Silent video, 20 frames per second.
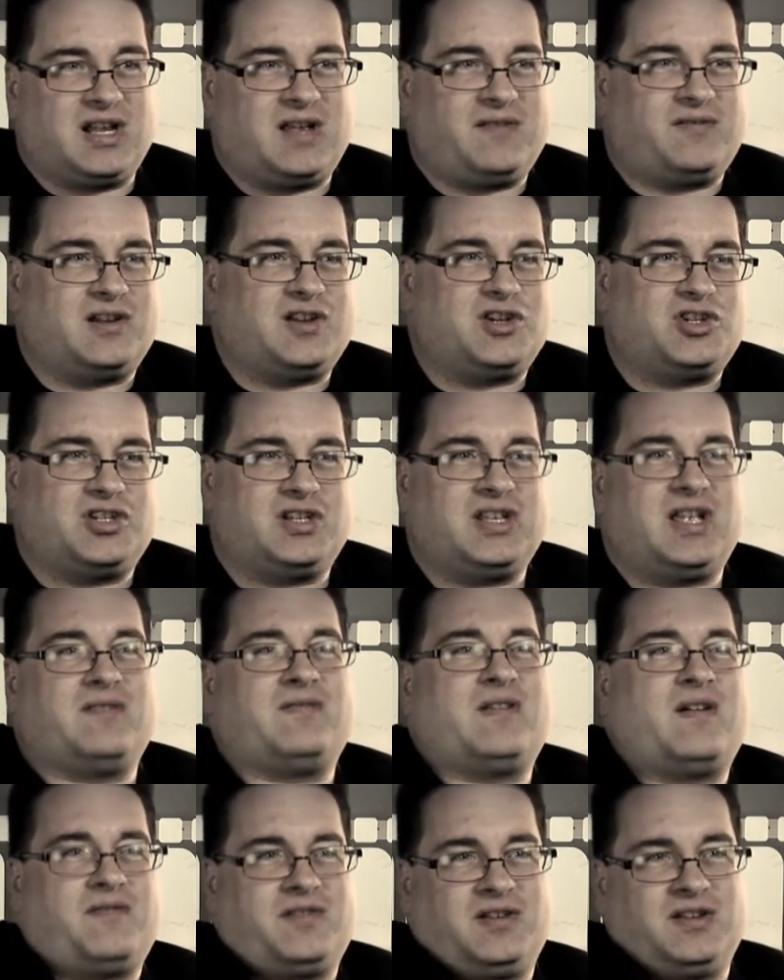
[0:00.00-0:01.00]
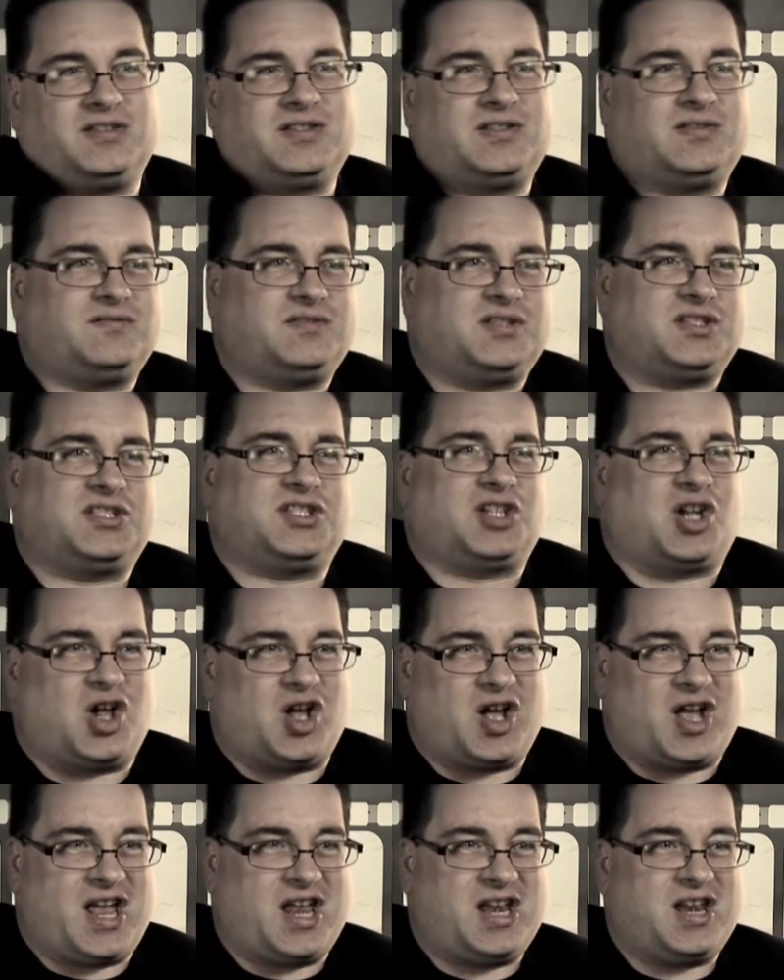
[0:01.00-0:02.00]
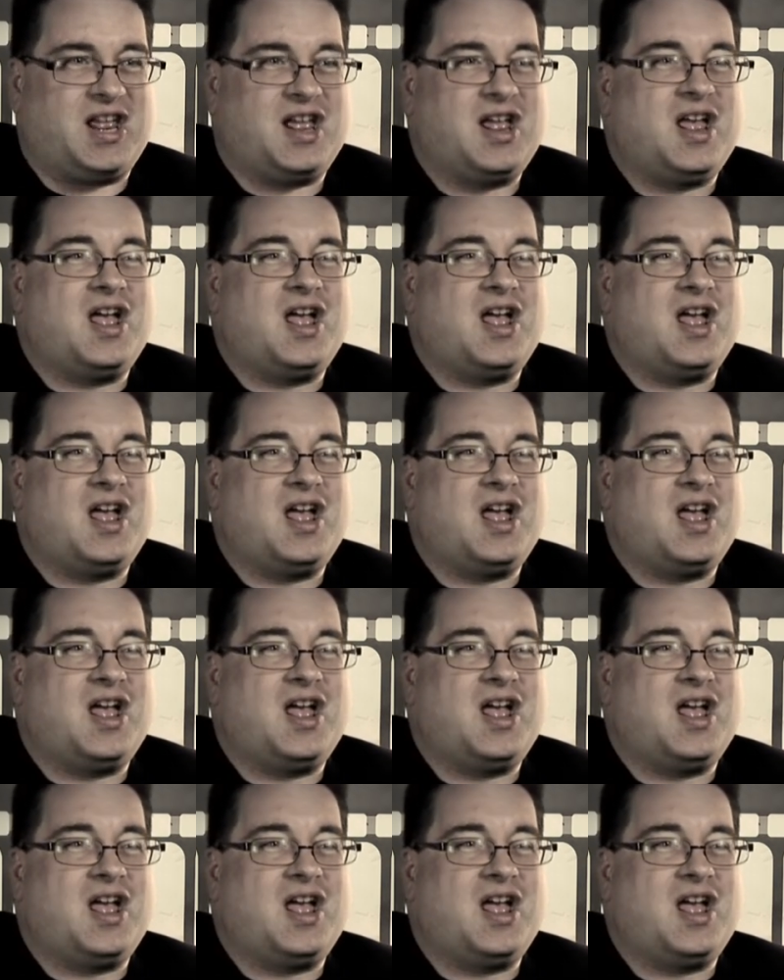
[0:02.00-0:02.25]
evolution give evidence of design,